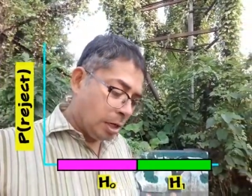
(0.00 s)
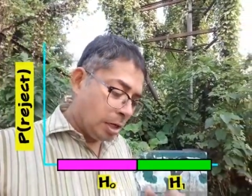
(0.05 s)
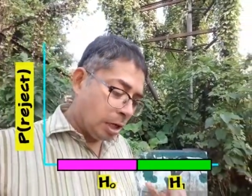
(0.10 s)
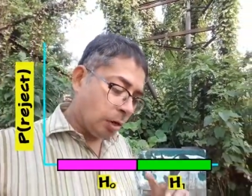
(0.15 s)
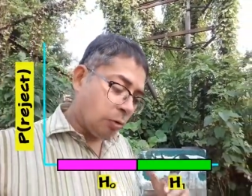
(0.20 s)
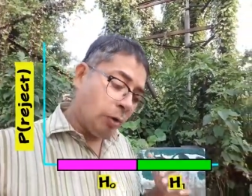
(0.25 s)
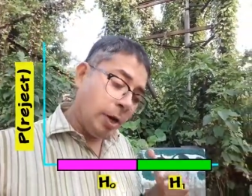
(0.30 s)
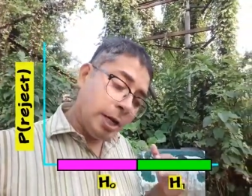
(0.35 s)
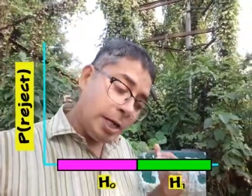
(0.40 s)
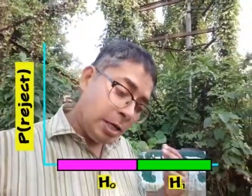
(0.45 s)

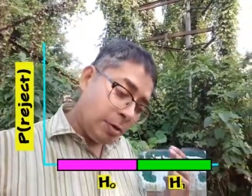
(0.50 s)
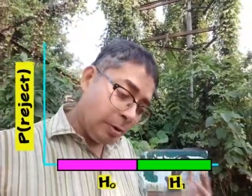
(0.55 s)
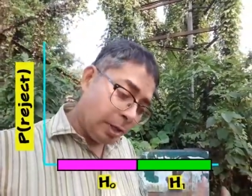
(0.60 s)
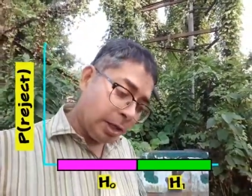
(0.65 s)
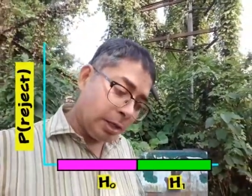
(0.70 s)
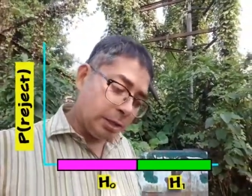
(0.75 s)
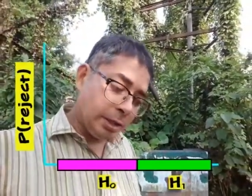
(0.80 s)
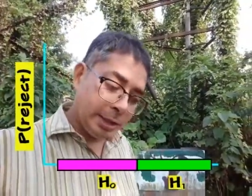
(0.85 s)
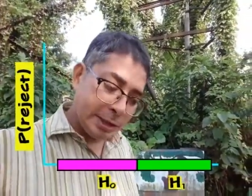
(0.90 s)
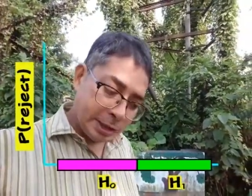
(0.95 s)
Now, when you are
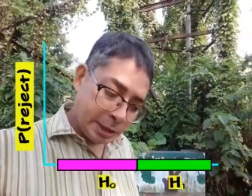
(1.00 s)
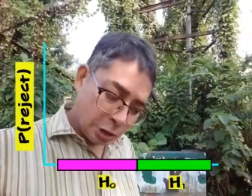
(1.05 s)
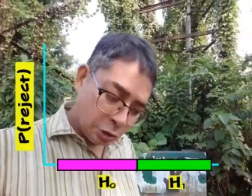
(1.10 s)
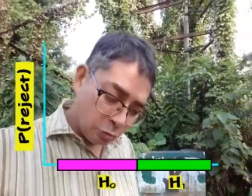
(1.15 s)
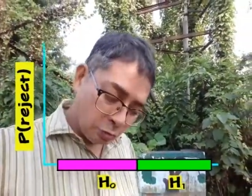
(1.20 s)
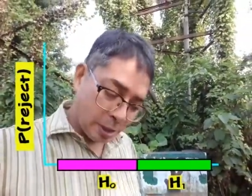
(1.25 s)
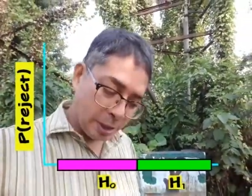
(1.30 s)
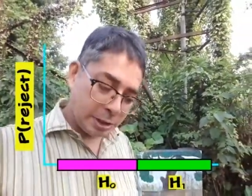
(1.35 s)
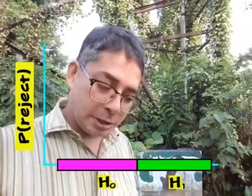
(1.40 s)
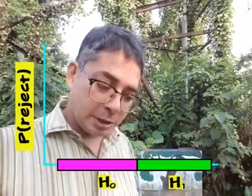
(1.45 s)
in this
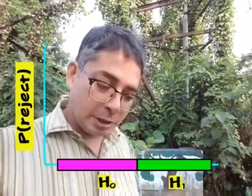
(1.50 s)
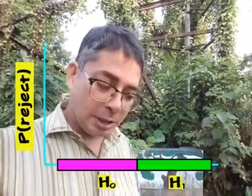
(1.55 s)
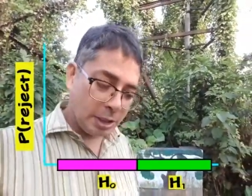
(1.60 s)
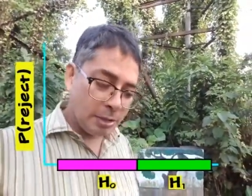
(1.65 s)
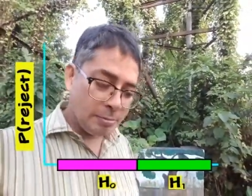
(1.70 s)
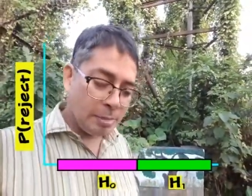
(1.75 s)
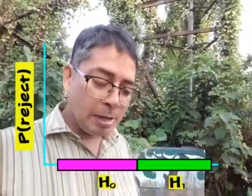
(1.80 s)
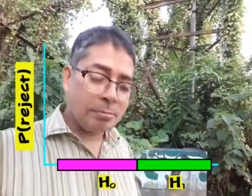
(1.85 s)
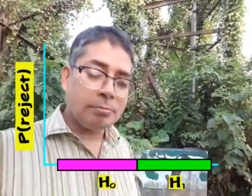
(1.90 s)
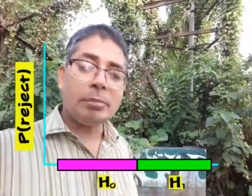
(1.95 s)
situation,
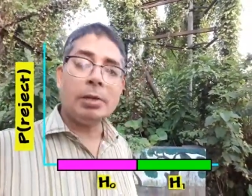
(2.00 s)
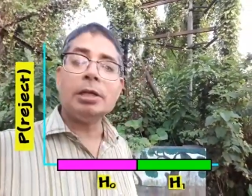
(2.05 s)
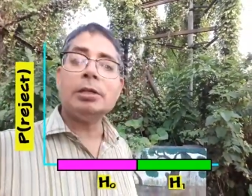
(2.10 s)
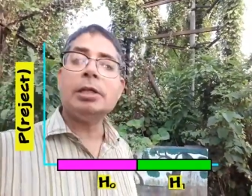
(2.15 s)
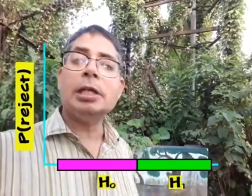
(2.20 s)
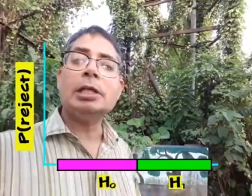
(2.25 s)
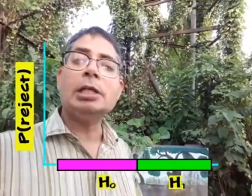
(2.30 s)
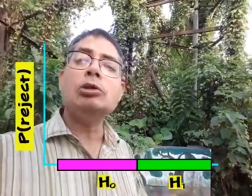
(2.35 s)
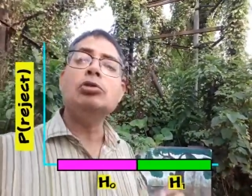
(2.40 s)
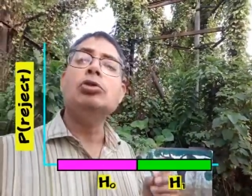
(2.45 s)
remember
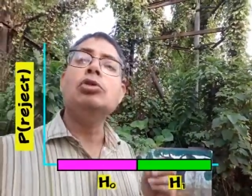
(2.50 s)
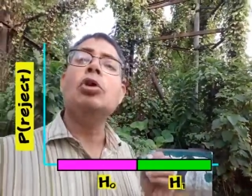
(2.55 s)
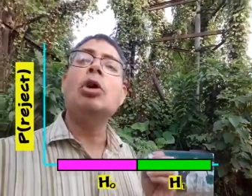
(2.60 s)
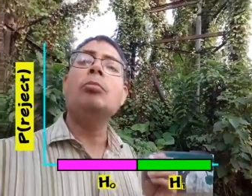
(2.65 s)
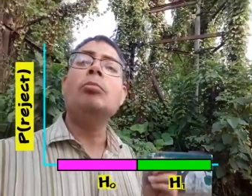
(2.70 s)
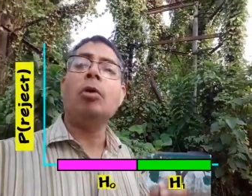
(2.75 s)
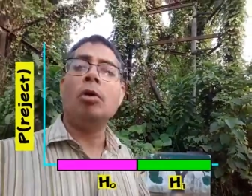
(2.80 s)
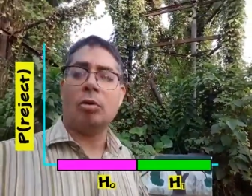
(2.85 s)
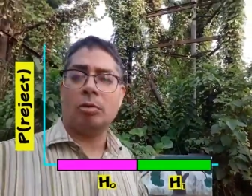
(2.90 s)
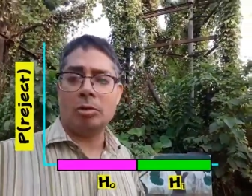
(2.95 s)
that you no
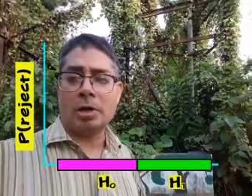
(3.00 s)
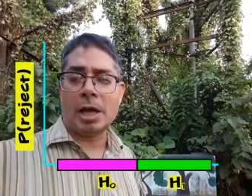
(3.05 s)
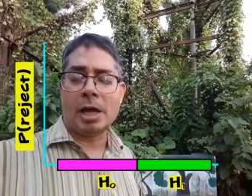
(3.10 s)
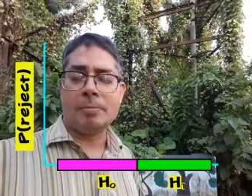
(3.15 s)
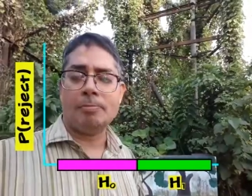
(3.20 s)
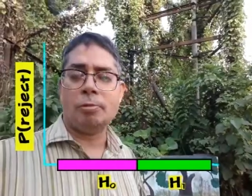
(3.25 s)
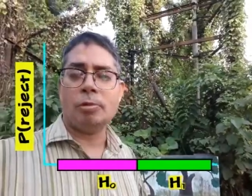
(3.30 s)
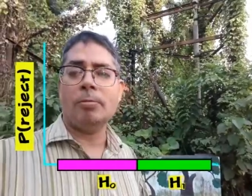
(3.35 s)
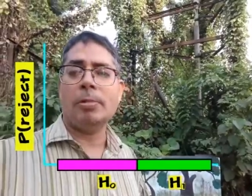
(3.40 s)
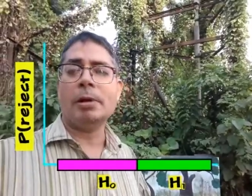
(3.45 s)
more
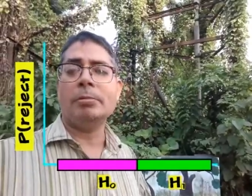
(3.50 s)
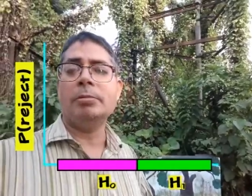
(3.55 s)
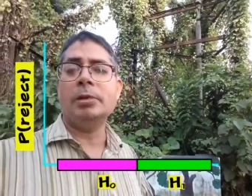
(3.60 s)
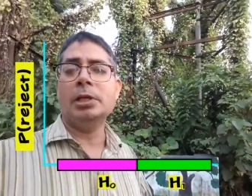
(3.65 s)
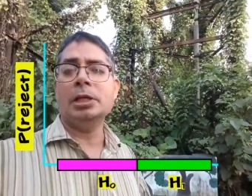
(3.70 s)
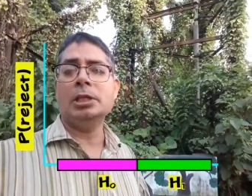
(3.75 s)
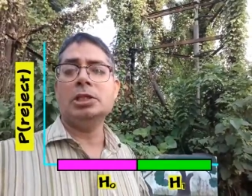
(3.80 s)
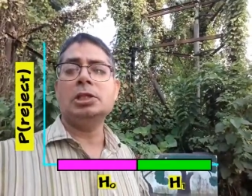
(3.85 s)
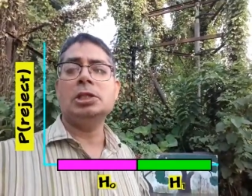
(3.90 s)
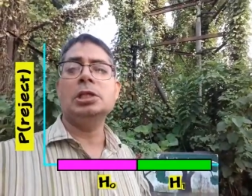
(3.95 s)
have
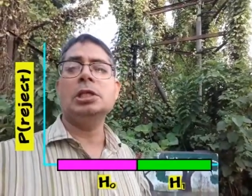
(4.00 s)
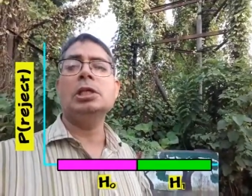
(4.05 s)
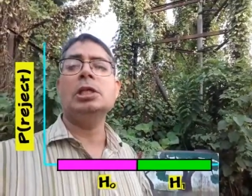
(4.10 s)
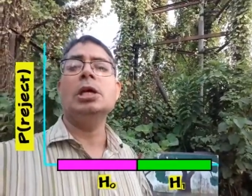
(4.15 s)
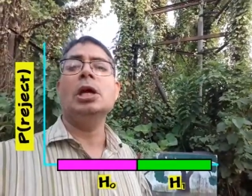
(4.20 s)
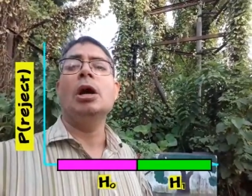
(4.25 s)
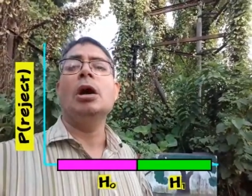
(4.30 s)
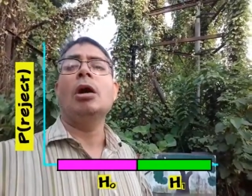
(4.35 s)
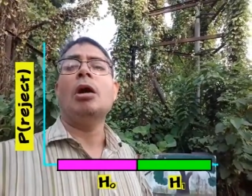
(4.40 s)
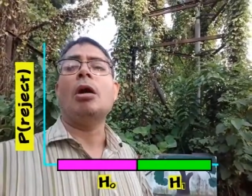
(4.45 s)
probability
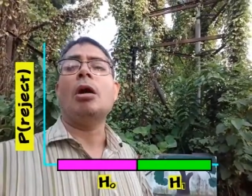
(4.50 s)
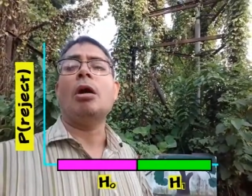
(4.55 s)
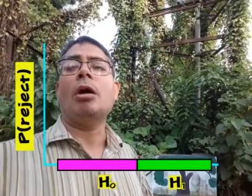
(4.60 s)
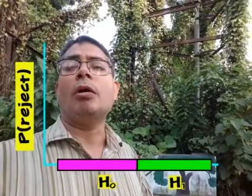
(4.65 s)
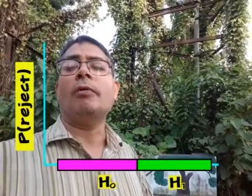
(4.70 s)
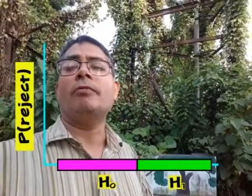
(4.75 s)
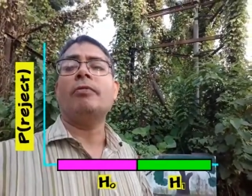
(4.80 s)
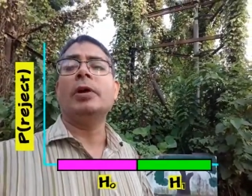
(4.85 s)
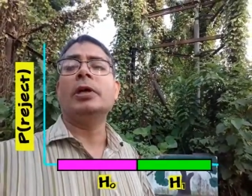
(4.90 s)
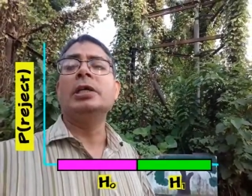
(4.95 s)

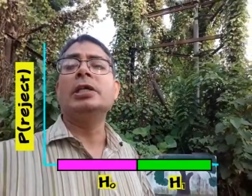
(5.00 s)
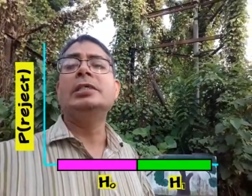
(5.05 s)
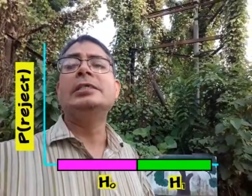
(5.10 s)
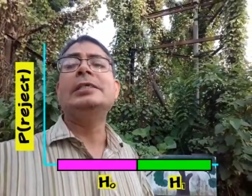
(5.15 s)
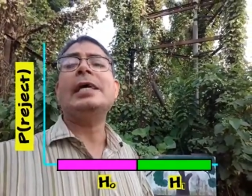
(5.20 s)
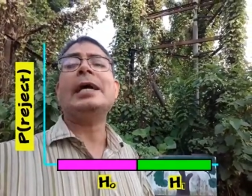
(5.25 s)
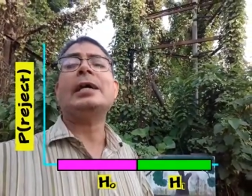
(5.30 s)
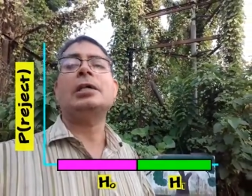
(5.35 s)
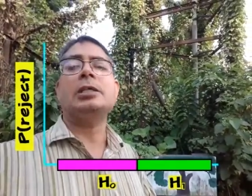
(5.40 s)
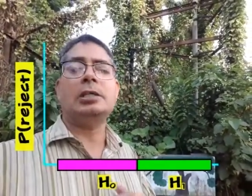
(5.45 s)
of
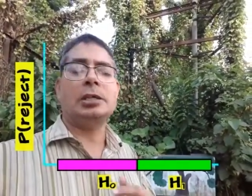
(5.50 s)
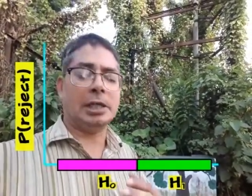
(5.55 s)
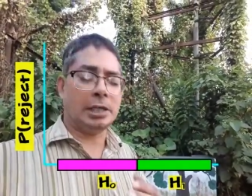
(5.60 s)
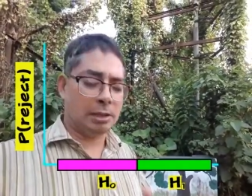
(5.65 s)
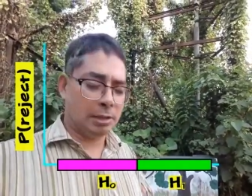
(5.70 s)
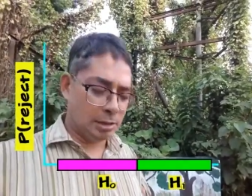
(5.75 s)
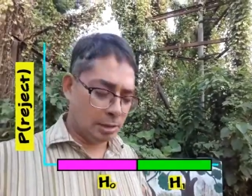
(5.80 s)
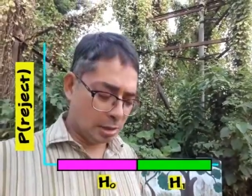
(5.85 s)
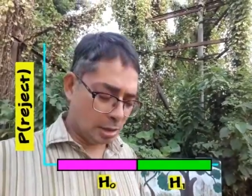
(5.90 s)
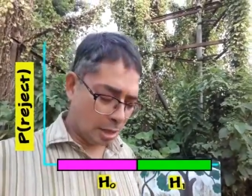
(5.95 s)

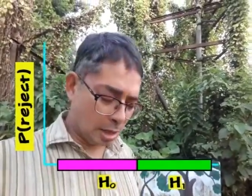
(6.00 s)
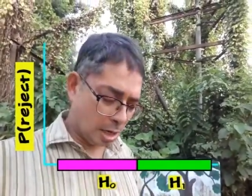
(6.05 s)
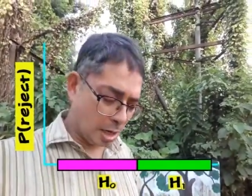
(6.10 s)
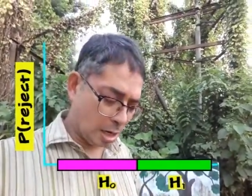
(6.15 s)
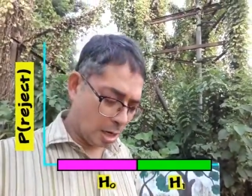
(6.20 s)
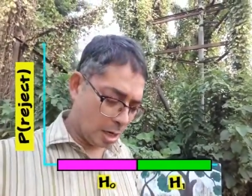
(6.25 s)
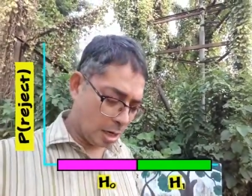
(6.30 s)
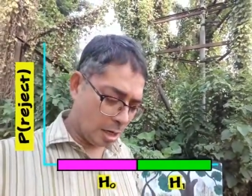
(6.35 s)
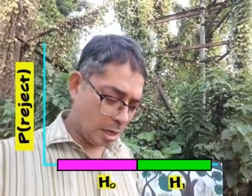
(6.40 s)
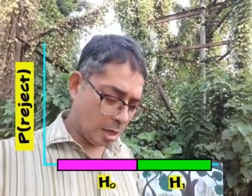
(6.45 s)
rejecting
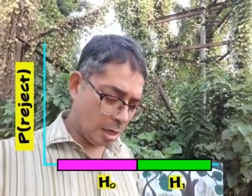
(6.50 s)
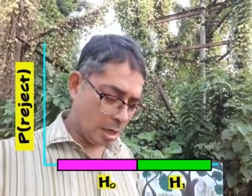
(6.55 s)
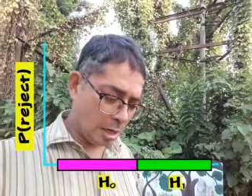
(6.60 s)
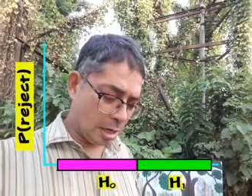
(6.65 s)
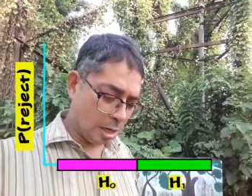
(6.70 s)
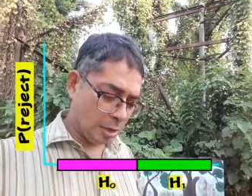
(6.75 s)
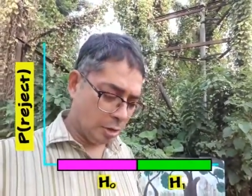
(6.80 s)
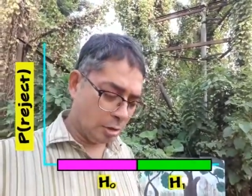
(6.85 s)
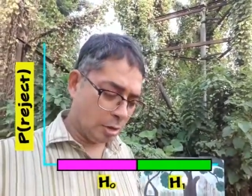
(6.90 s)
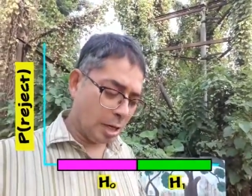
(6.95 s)

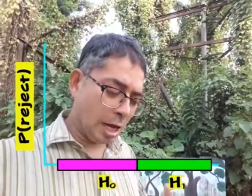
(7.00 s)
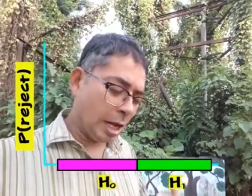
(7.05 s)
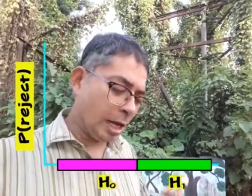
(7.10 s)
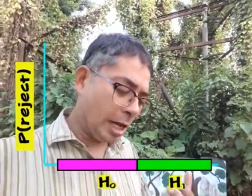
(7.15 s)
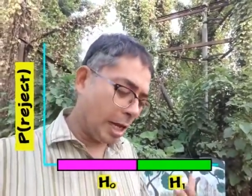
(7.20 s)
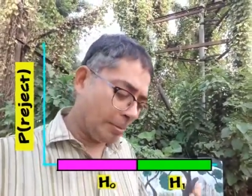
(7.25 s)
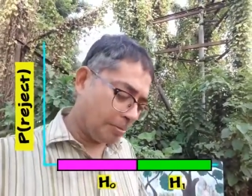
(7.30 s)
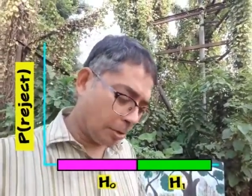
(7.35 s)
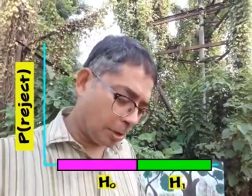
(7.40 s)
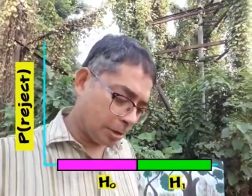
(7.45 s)
your null
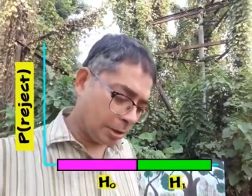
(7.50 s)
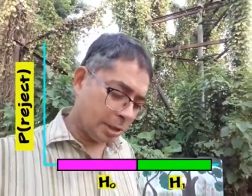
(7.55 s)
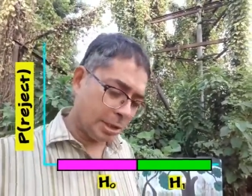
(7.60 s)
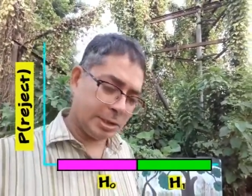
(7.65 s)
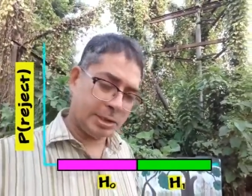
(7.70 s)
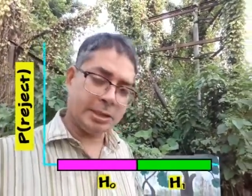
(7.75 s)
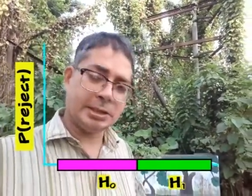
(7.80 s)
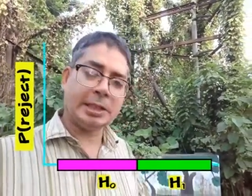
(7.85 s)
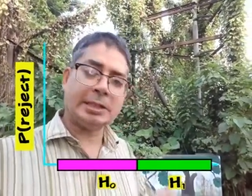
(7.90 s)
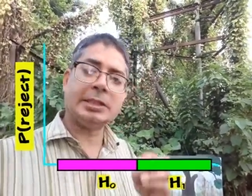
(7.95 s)

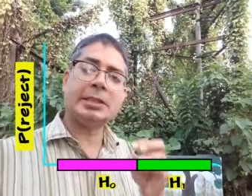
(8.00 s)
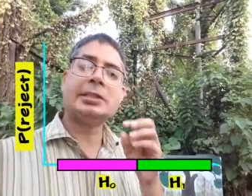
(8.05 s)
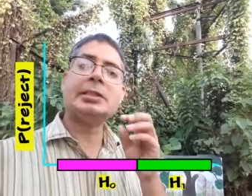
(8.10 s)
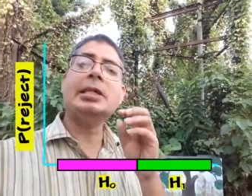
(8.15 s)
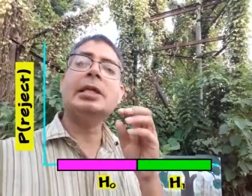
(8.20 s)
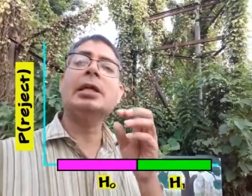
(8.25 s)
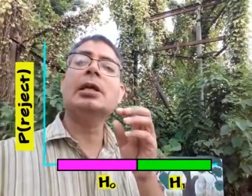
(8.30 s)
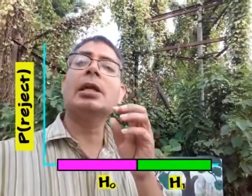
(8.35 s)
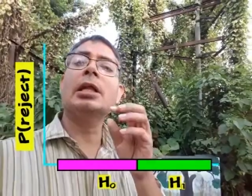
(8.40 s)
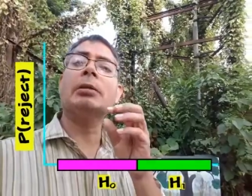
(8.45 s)
hypothesis as a
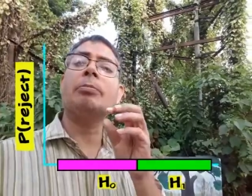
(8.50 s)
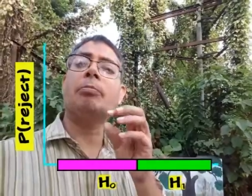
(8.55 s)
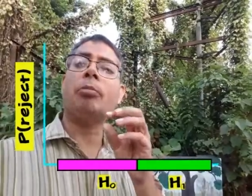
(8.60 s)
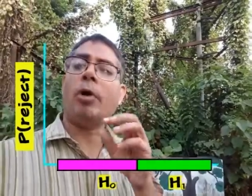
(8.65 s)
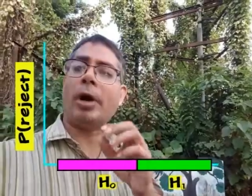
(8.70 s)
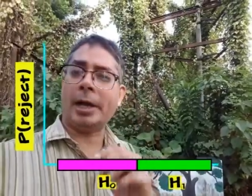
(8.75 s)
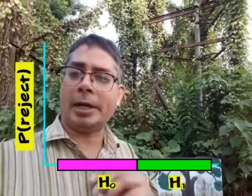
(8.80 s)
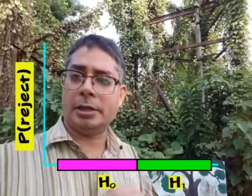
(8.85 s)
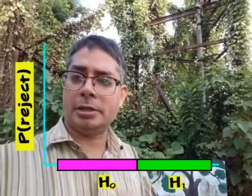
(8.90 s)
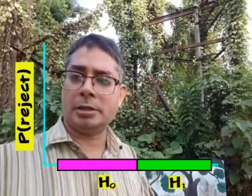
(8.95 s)
single
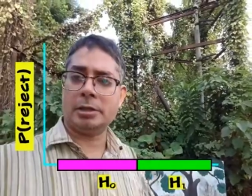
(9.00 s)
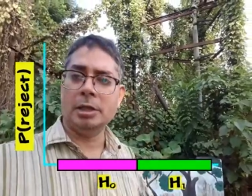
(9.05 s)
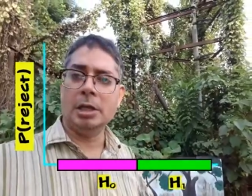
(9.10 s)
point.